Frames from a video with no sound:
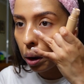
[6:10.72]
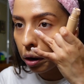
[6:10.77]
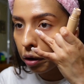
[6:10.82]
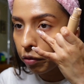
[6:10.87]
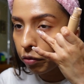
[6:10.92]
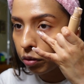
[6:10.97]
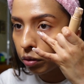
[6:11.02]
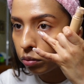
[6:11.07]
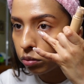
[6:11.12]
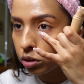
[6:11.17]

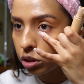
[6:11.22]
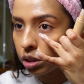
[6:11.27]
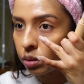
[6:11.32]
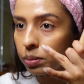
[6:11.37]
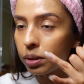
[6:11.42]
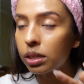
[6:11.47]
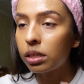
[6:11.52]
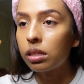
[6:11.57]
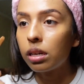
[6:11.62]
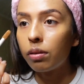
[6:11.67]
if it was just
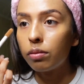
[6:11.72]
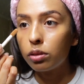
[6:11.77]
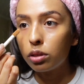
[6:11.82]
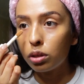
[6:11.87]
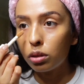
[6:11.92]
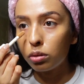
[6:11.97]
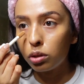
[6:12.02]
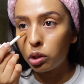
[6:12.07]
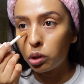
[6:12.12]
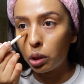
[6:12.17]
because I was
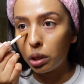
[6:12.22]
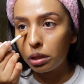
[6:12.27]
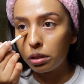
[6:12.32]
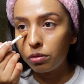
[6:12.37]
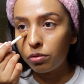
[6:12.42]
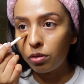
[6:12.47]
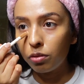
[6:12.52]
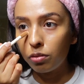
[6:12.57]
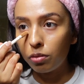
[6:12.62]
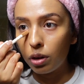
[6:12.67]
so stressed
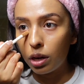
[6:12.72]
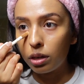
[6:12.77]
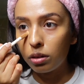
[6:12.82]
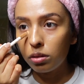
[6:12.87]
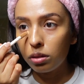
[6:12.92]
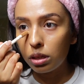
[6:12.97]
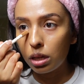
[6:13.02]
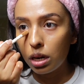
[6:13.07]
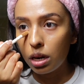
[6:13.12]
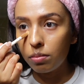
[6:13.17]
from
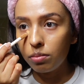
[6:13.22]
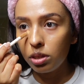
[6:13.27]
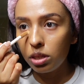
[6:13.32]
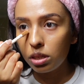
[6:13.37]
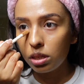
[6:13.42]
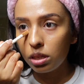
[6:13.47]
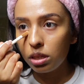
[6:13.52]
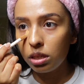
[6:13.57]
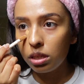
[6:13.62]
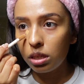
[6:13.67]
finals. And I'm
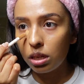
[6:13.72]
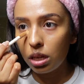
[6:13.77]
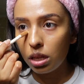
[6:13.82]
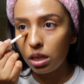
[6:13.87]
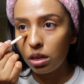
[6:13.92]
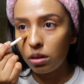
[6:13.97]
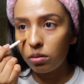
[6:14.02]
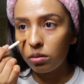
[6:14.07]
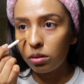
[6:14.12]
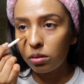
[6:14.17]
just gonna say
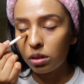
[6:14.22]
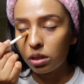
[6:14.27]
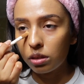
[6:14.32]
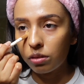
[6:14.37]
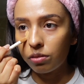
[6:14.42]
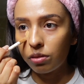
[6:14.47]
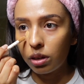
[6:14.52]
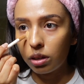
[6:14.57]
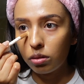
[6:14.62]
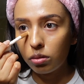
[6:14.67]
that it was because of
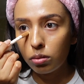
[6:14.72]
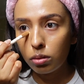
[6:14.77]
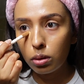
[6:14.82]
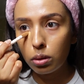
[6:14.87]
finals.